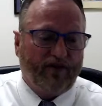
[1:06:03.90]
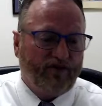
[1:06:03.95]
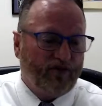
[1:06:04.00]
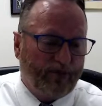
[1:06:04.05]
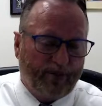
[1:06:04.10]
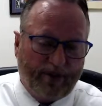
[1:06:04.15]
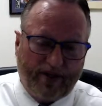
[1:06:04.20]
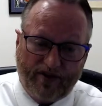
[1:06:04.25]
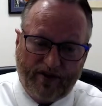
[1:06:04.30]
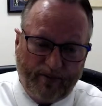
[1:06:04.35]

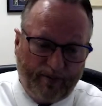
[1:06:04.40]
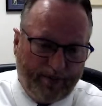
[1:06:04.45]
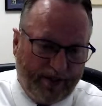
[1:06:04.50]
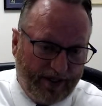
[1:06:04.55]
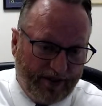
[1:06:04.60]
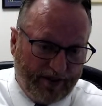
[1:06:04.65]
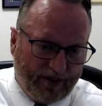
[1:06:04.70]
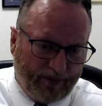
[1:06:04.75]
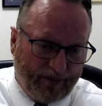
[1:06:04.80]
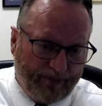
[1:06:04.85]
bring the pain
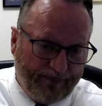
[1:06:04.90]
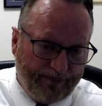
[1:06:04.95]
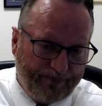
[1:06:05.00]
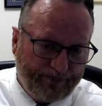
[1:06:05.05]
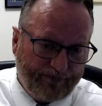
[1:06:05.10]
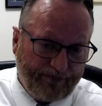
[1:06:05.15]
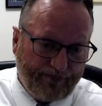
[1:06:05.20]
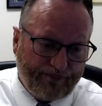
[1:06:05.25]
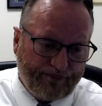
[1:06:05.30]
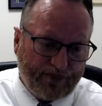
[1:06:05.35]
home.
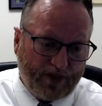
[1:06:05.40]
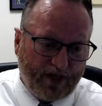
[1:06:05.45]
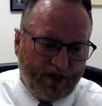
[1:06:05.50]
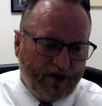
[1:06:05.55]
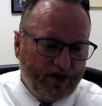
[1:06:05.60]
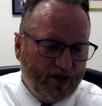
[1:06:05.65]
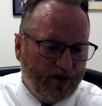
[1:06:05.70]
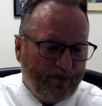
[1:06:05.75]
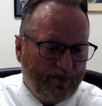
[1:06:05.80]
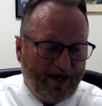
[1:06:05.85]

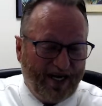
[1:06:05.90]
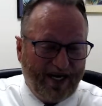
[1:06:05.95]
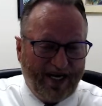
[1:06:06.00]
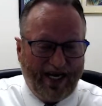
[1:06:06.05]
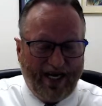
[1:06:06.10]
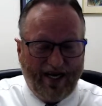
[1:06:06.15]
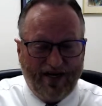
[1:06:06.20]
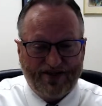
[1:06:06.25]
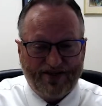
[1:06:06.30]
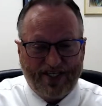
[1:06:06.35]
You buy a
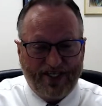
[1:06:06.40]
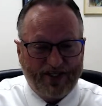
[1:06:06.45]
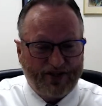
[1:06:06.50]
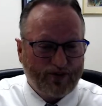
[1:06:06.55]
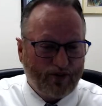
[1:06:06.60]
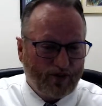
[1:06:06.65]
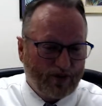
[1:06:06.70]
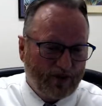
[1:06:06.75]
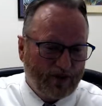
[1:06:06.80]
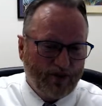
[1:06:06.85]
house, escrow,
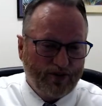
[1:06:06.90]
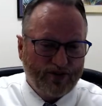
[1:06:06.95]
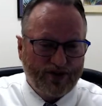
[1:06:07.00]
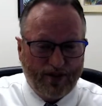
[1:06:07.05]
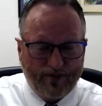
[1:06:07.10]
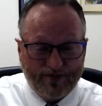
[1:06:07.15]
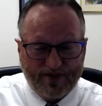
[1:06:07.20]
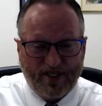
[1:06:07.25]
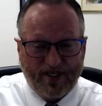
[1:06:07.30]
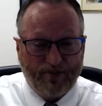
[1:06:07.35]
close,
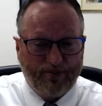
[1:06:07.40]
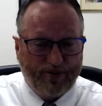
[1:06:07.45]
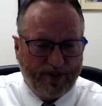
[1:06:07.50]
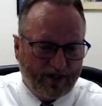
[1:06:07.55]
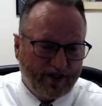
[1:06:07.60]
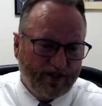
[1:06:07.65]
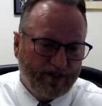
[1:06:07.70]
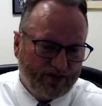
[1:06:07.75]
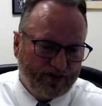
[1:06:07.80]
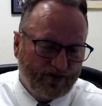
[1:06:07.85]
homestead, put it
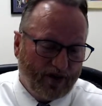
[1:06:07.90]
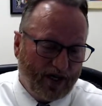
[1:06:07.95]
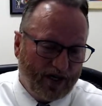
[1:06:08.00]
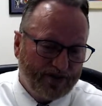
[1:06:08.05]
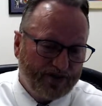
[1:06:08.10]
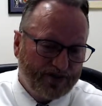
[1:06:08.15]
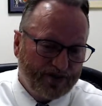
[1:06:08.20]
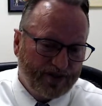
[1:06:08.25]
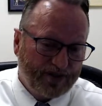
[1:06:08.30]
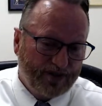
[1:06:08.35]
in a
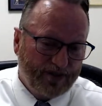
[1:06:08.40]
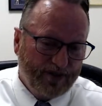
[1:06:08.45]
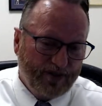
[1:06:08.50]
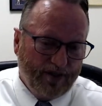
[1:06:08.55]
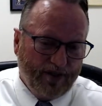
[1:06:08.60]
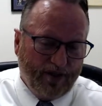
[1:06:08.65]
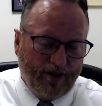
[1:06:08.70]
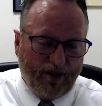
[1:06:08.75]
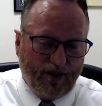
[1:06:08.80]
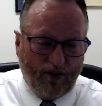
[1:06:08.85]
trust.
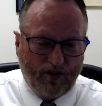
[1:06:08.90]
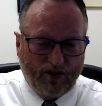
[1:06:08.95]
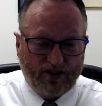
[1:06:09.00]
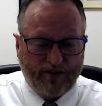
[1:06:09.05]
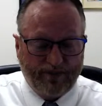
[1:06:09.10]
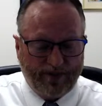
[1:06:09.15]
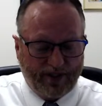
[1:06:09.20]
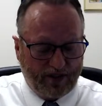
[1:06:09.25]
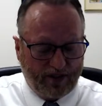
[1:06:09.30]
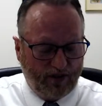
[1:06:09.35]

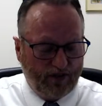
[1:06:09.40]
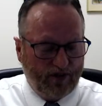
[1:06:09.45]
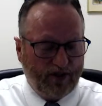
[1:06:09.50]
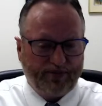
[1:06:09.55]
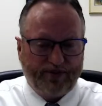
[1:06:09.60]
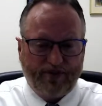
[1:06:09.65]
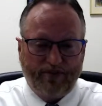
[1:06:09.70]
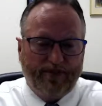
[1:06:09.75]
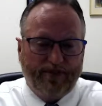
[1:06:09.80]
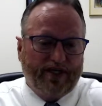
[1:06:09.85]
Ultimately, go up
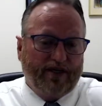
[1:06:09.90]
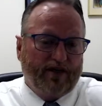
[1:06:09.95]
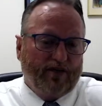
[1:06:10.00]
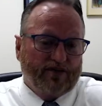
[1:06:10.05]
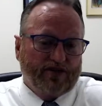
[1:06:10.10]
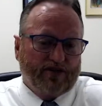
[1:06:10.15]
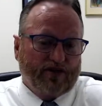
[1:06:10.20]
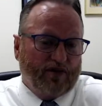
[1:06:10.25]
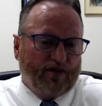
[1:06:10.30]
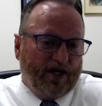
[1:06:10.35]
to $1 million
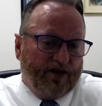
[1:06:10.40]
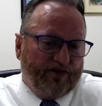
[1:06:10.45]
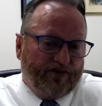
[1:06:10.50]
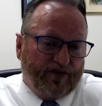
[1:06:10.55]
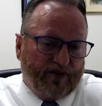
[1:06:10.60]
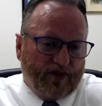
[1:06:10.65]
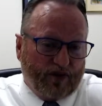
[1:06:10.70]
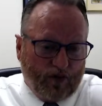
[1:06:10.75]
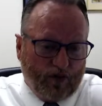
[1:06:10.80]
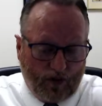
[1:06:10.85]
credit for the
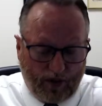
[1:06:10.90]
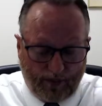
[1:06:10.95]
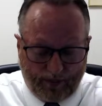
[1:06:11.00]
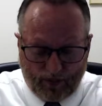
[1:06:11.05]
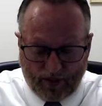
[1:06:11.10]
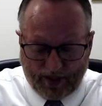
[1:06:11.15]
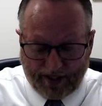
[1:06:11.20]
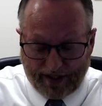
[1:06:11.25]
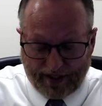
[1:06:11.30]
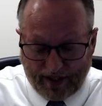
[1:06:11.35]
corp.
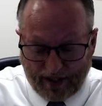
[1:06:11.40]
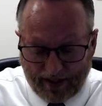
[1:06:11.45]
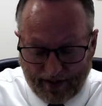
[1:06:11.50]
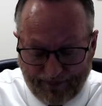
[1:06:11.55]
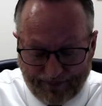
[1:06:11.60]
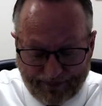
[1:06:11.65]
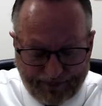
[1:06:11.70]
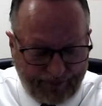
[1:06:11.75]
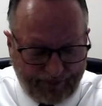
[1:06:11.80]
Why not?